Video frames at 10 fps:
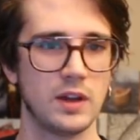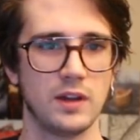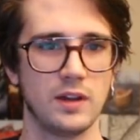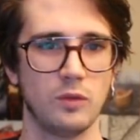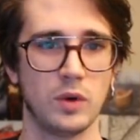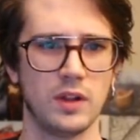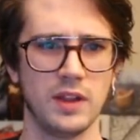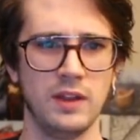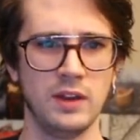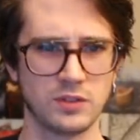well,
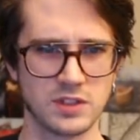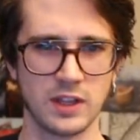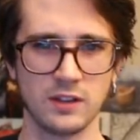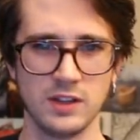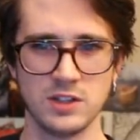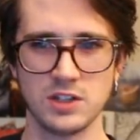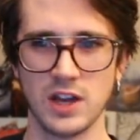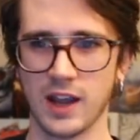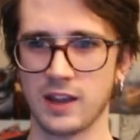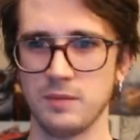interestingly,
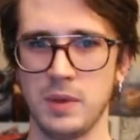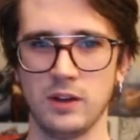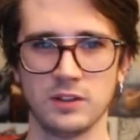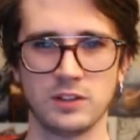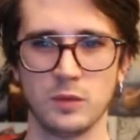Zizek and Peterson